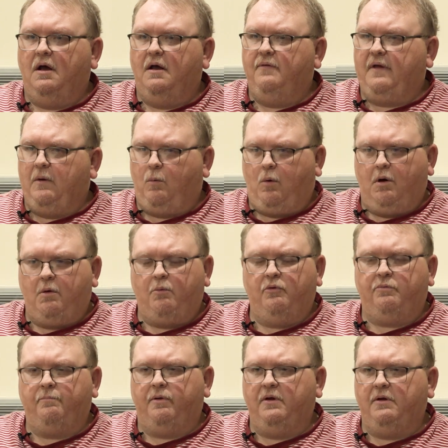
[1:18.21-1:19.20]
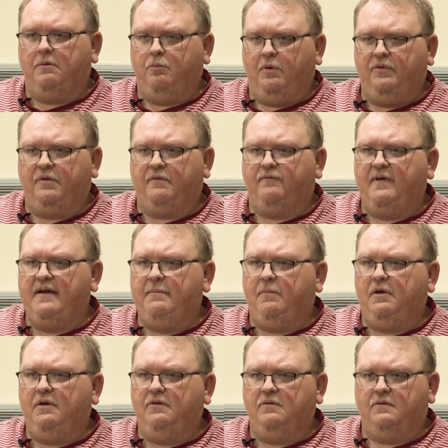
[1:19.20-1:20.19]
They work with the
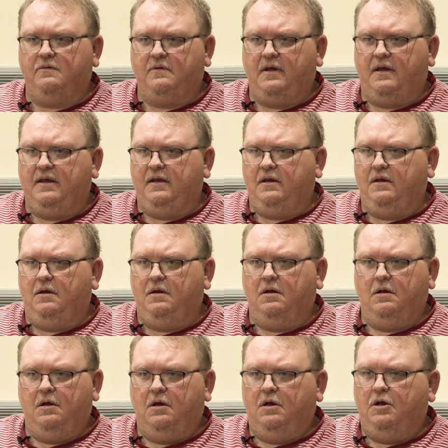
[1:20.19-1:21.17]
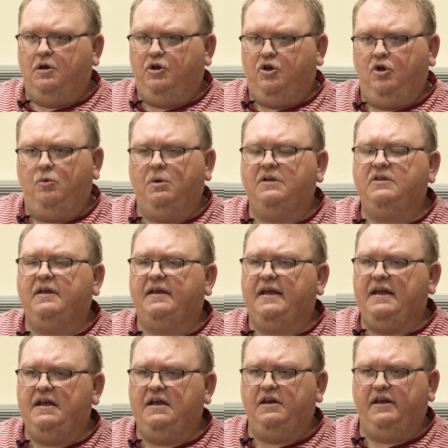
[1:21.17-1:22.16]
families. They do what they
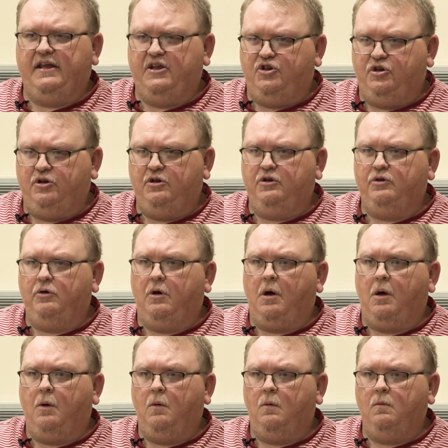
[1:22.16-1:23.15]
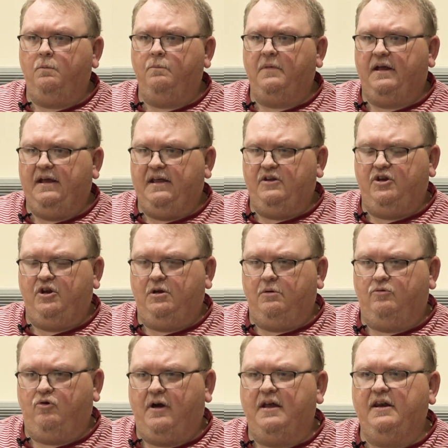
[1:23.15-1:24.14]
can to get you into a home. They
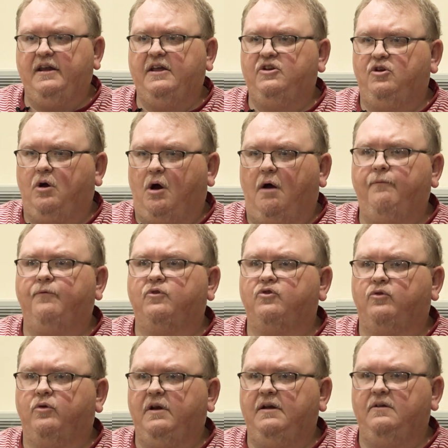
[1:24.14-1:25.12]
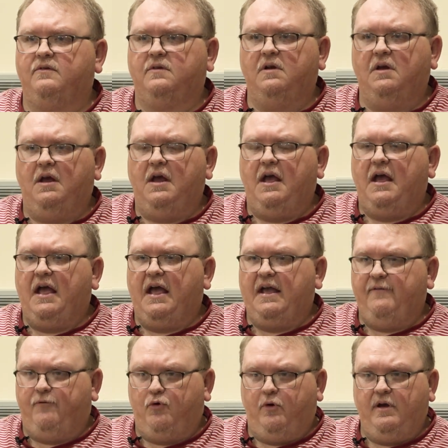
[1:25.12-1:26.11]
try to get you off the streets.
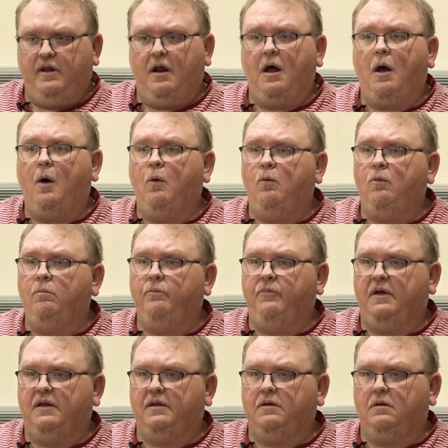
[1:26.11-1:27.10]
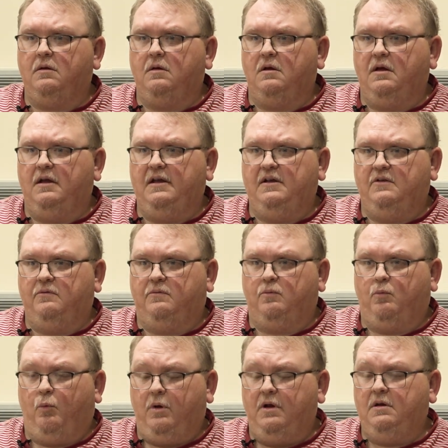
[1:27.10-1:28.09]
If you're in a home that
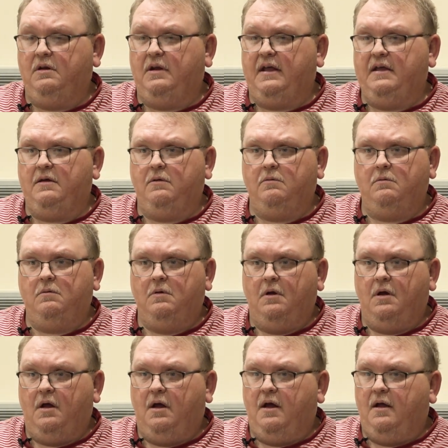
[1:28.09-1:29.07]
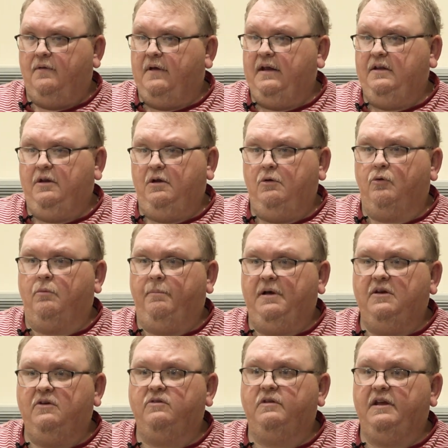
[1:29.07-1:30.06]
is run down, they do their
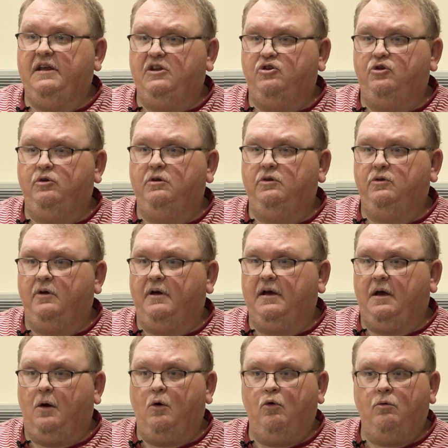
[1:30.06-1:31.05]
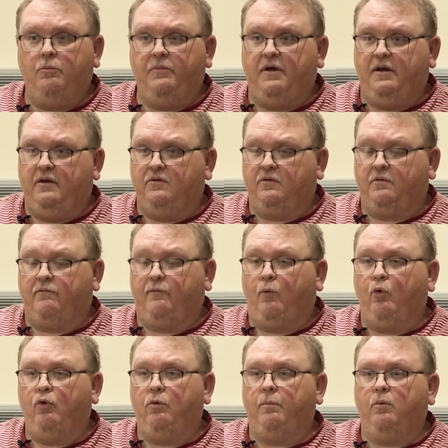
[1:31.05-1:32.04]
best to get you into a home that is
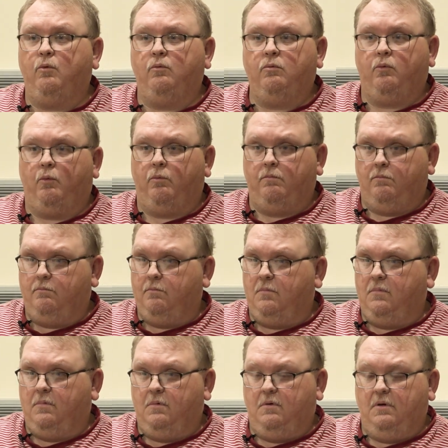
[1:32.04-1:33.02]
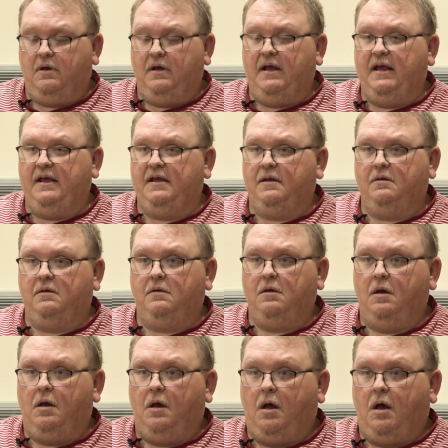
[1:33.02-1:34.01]
affordable and
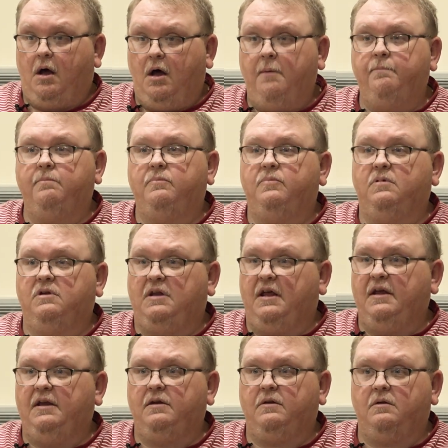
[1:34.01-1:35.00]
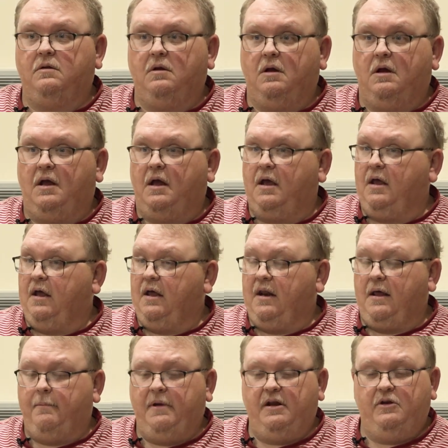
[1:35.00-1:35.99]
up to date. And
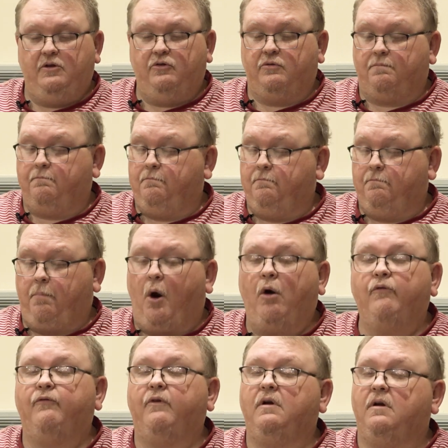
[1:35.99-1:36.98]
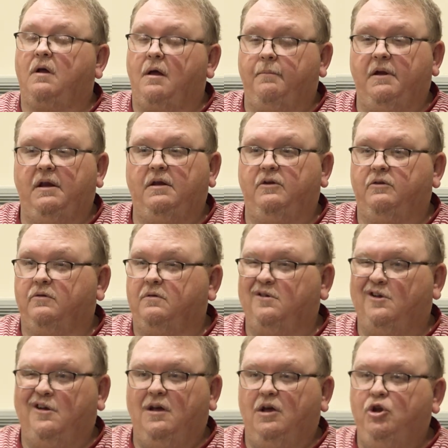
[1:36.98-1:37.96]
I mean, just perfect. I mean,
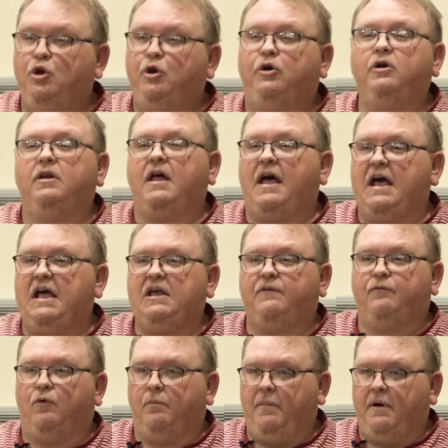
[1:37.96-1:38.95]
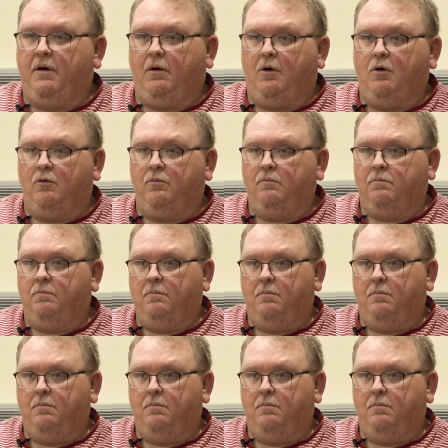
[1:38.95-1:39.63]
you couldn't ask for a better home.